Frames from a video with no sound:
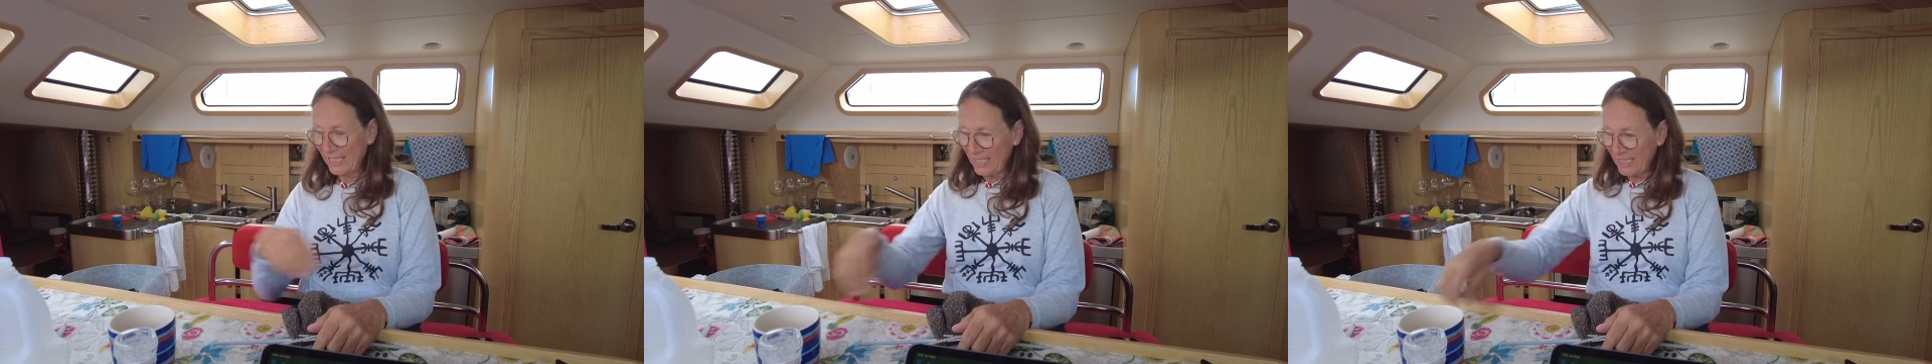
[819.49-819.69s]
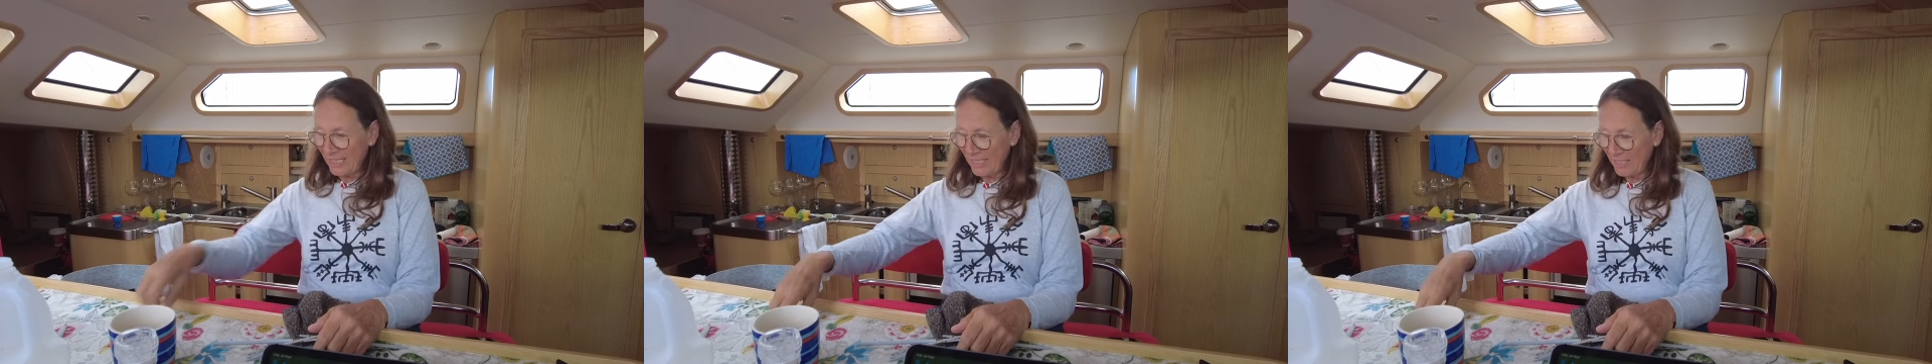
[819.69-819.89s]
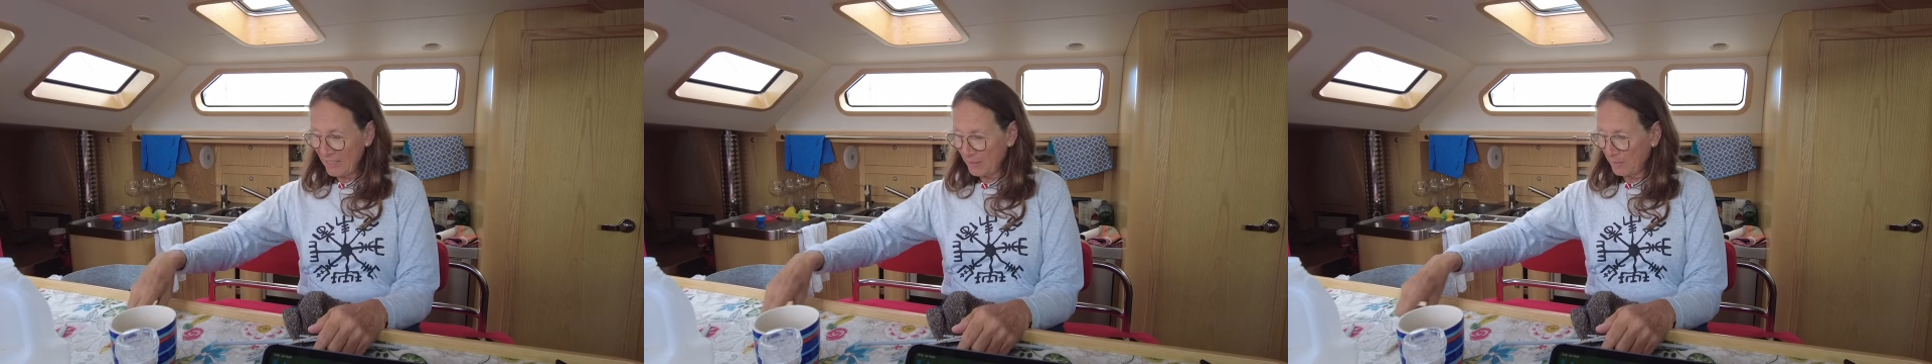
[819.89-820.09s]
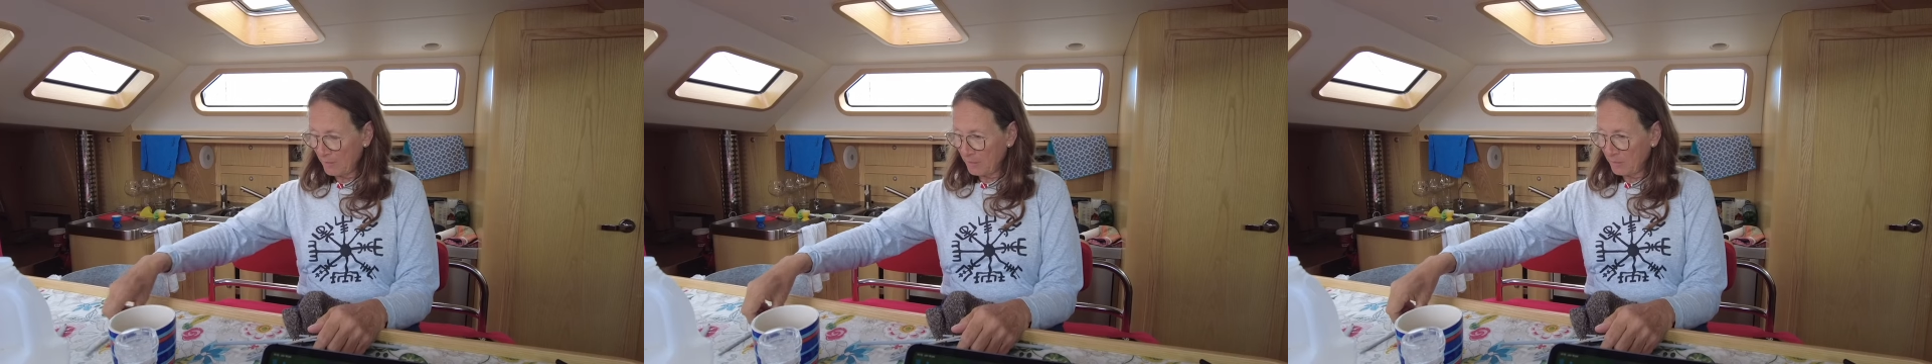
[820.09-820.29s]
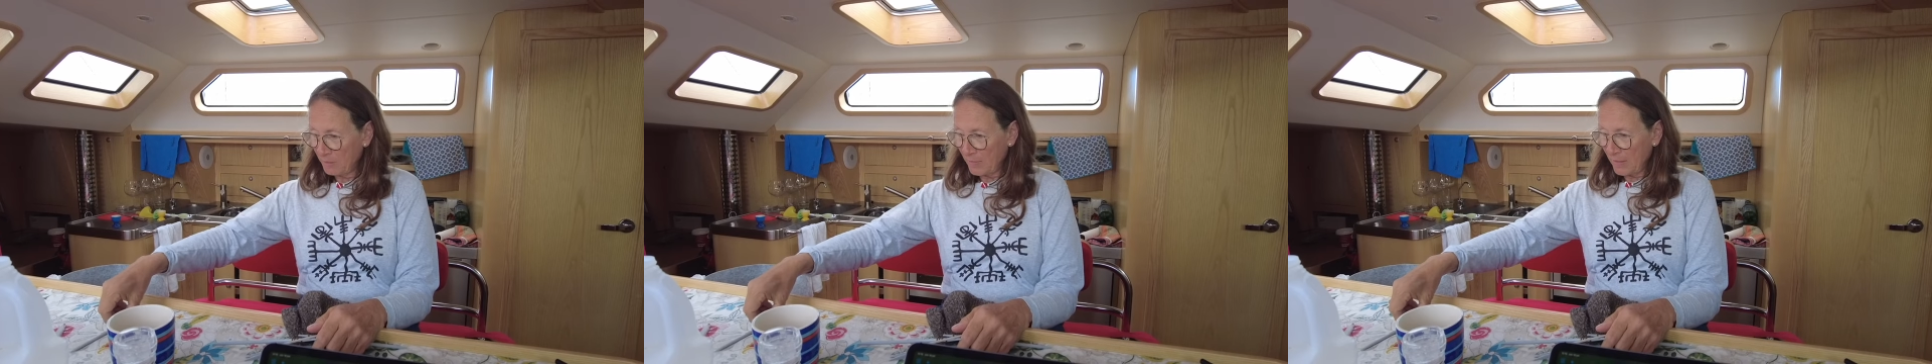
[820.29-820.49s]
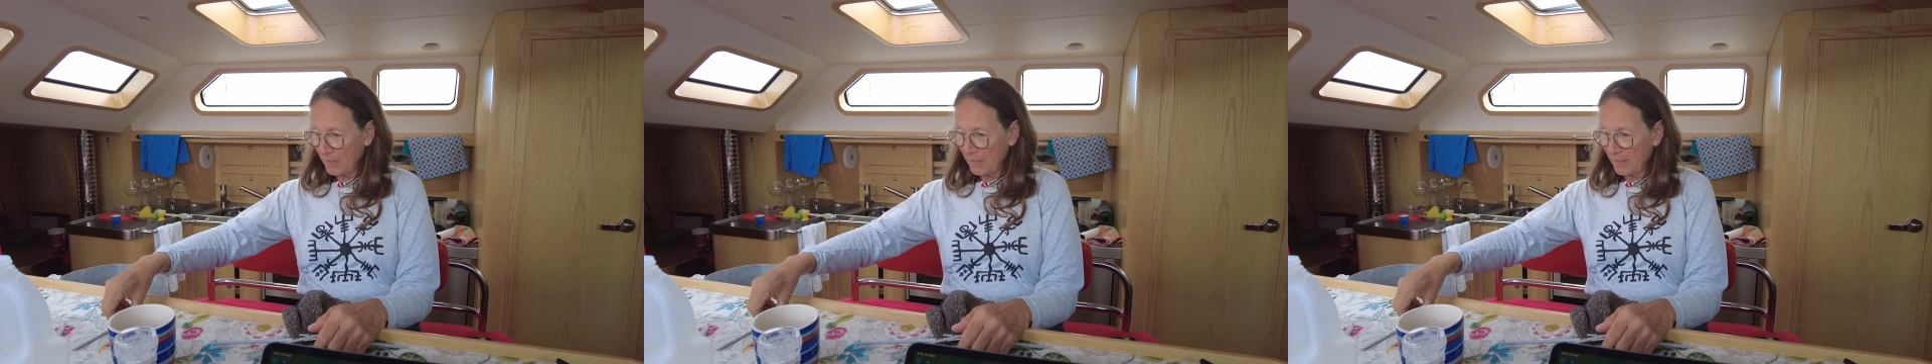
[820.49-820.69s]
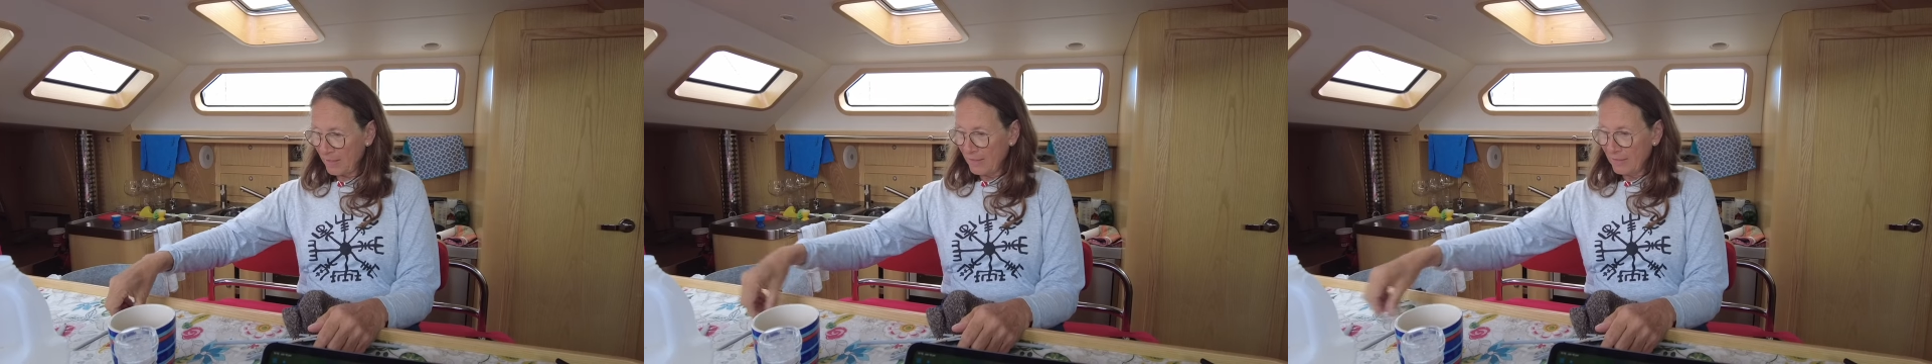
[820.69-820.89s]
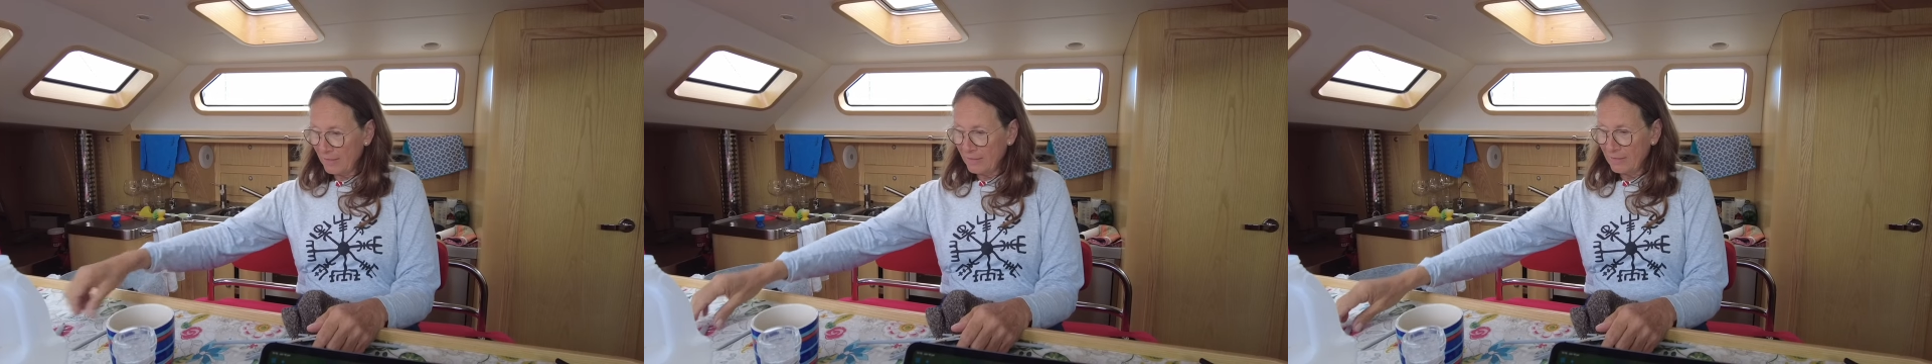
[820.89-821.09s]
yeah, skulls and measure them
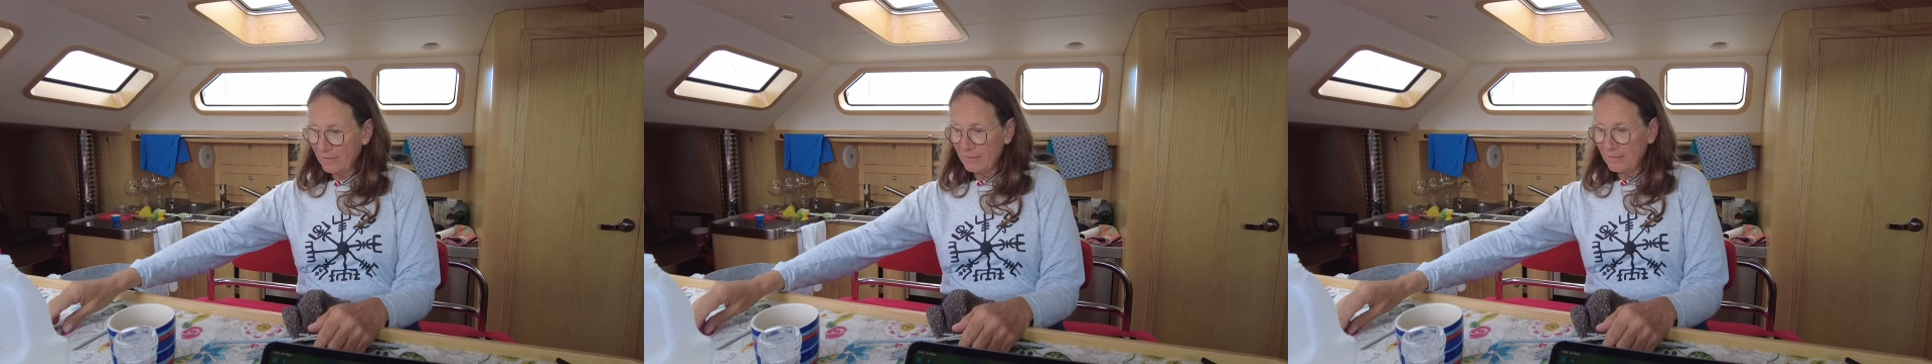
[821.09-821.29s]
as well.